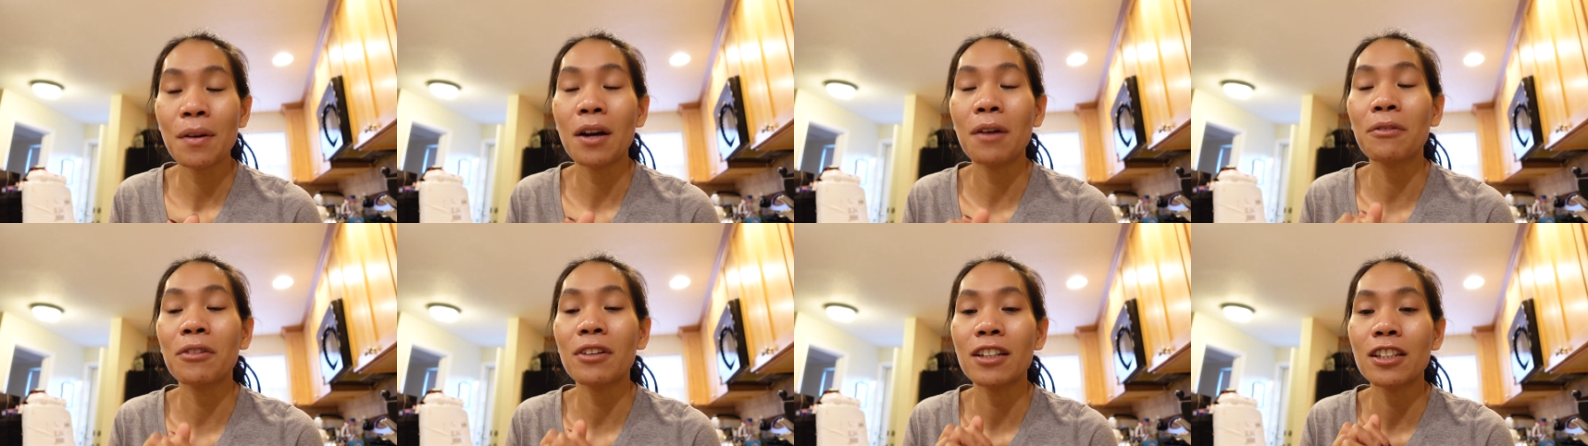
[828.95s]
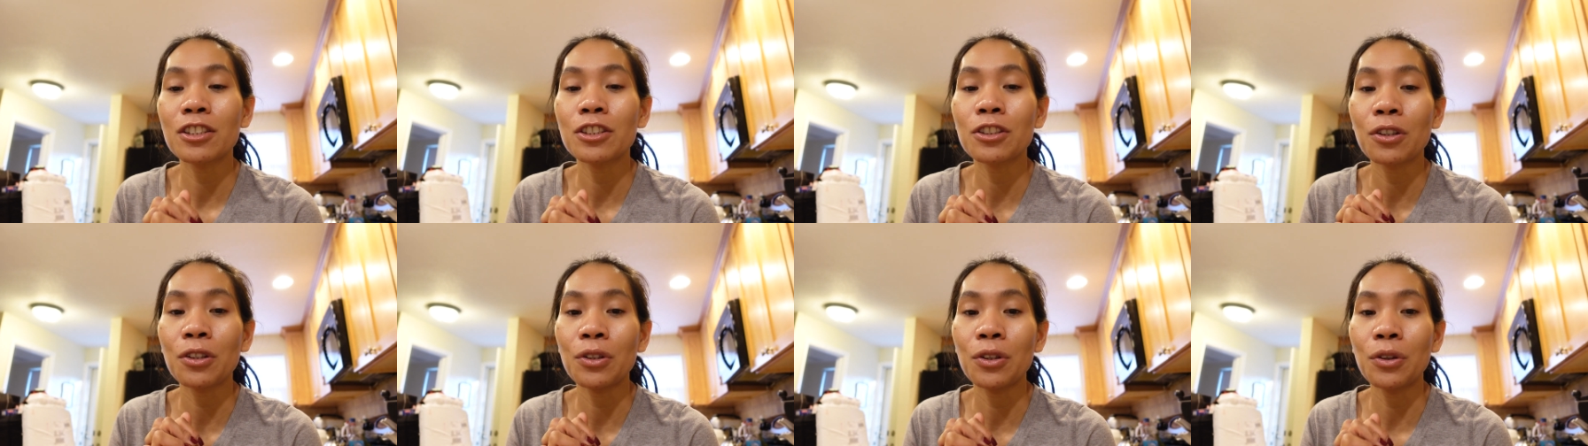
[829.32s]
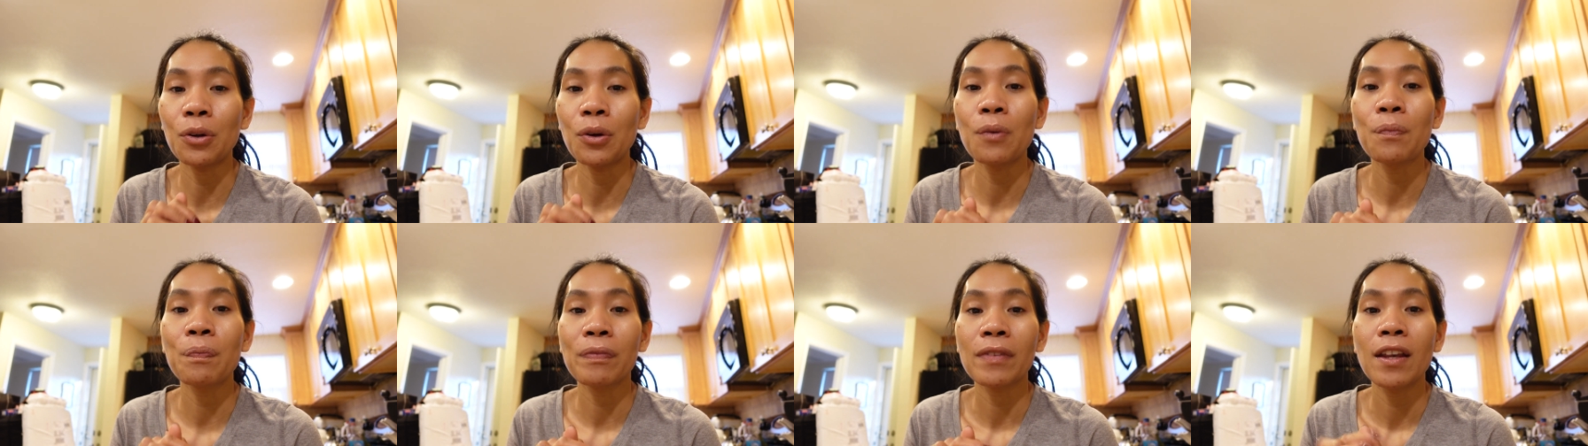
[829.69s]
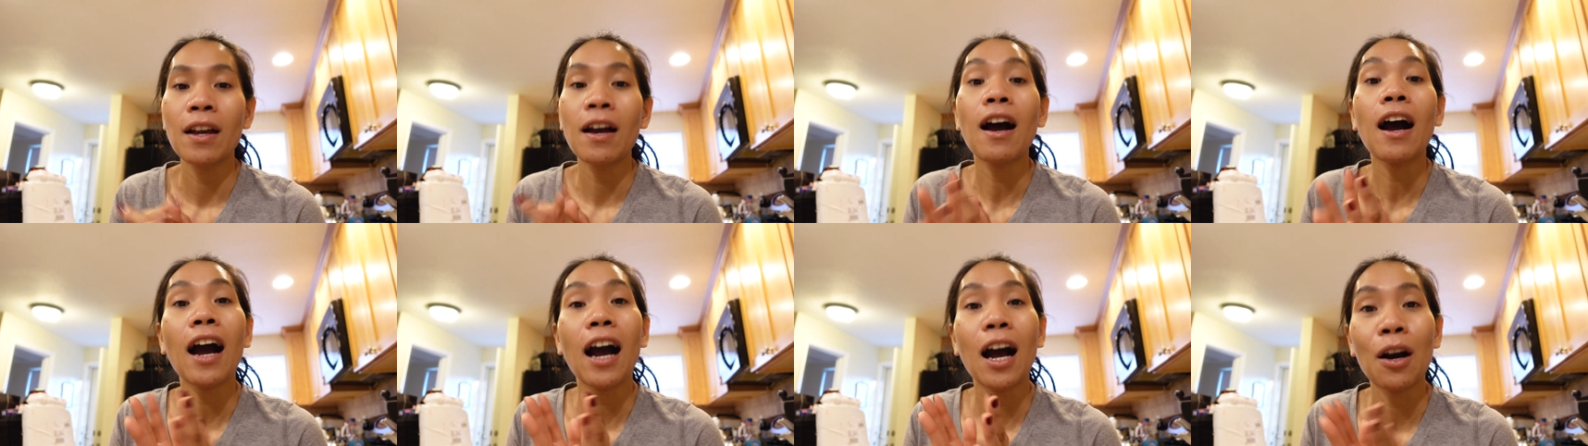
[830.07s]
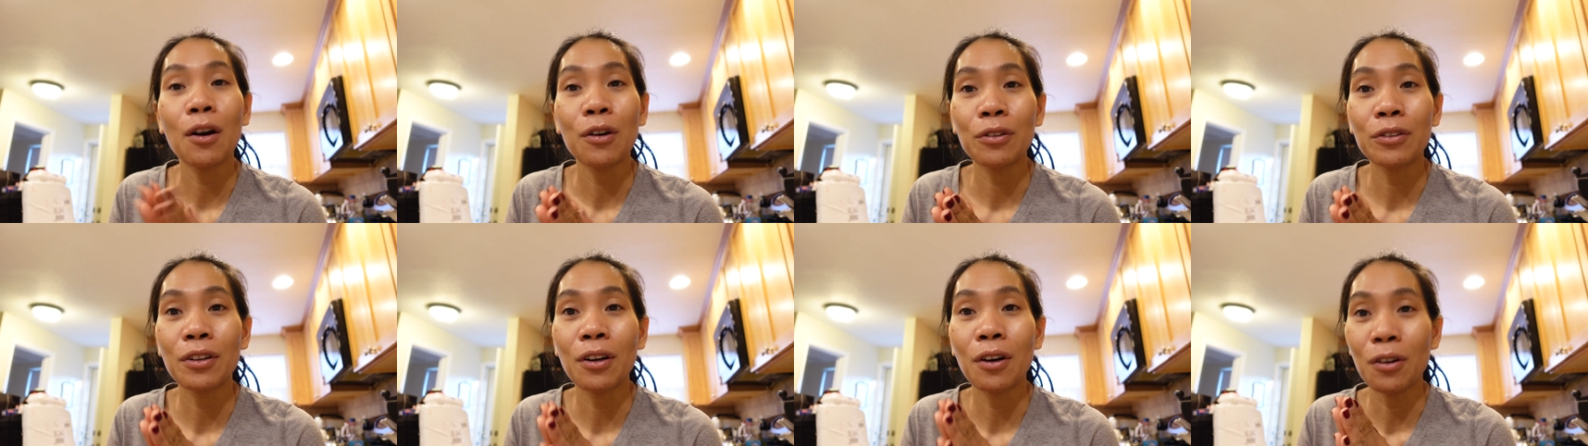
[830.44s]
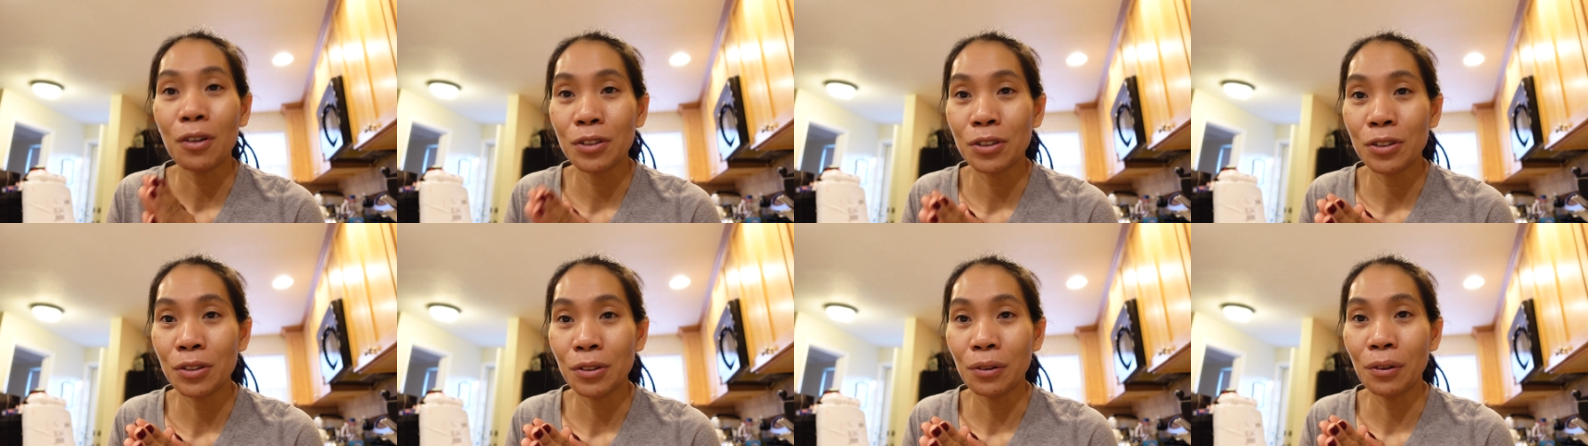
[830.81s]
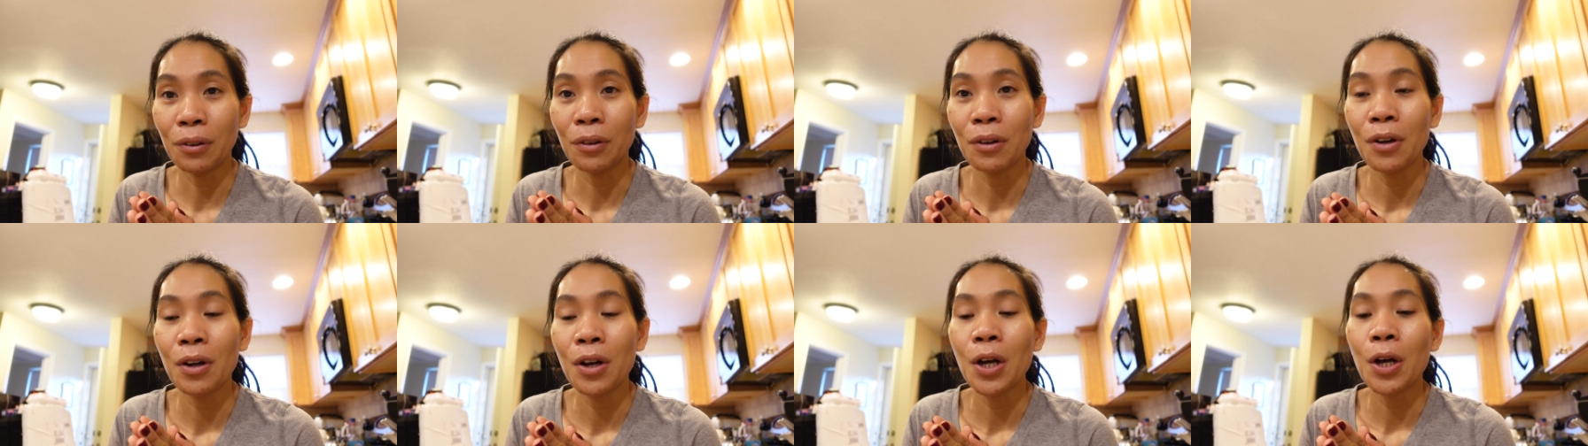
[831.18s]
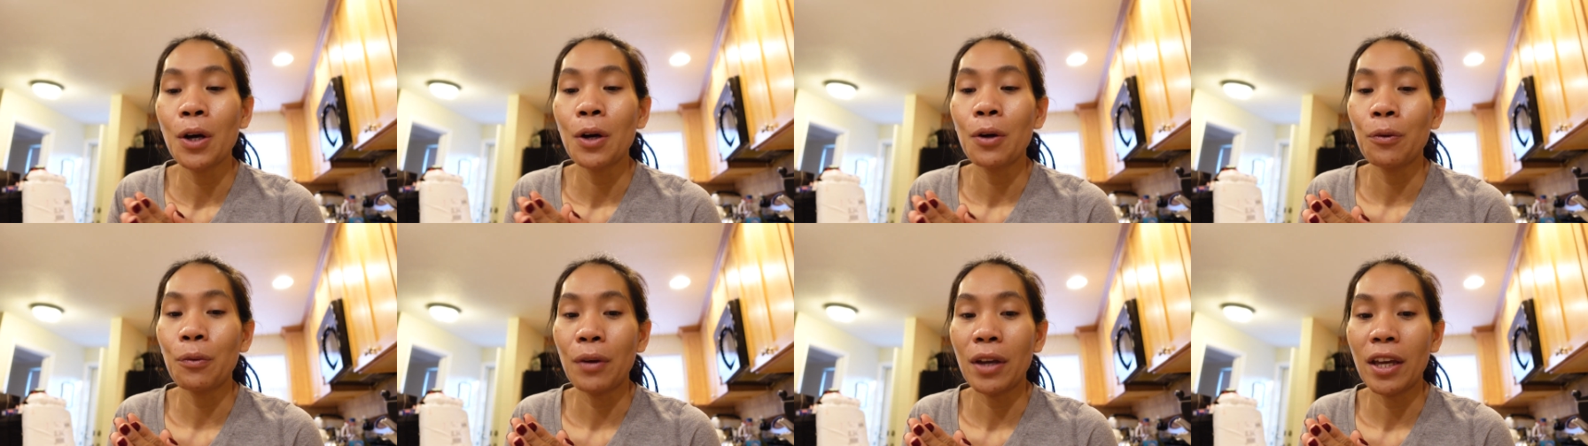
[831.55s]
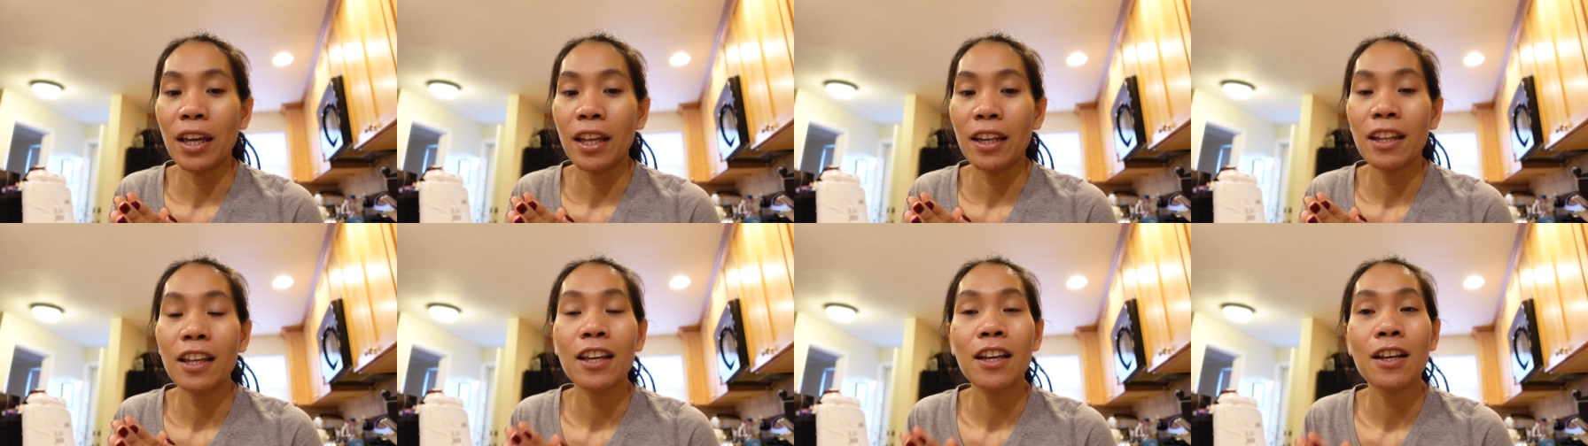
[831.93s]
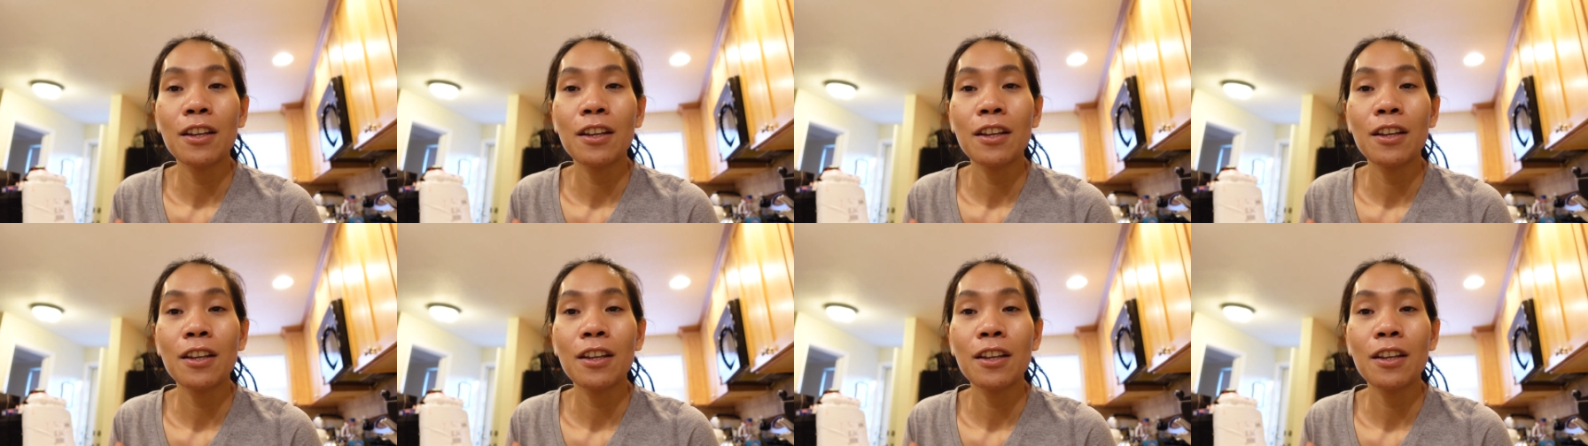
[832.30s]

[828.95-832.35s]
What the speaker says: I'm gonna show you how the audio with